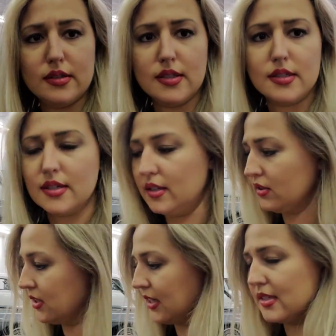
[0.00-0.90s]
is just, it
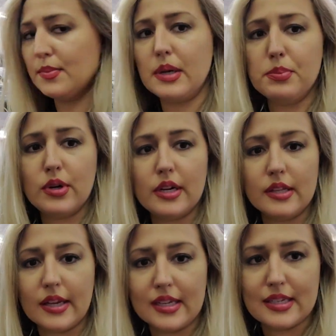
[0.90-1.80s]
looks like somebody put it
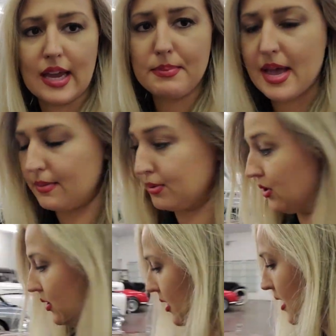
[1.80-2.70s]
in like a time
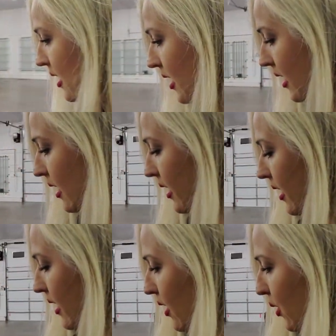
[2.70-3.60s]
capsule.
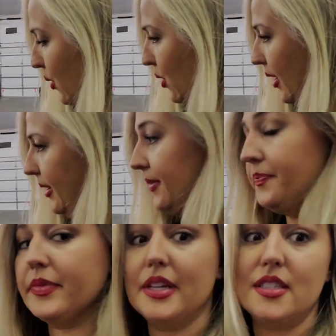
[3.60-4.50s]
Whew,
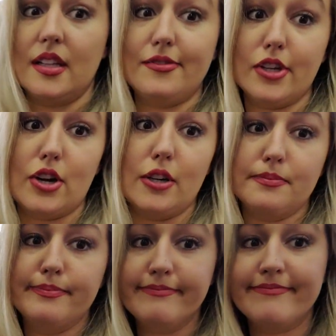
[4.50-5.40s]
it's a lovely car.
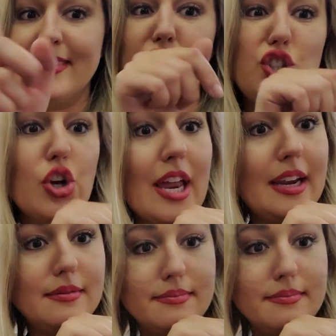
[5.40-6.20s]
Let's look at it.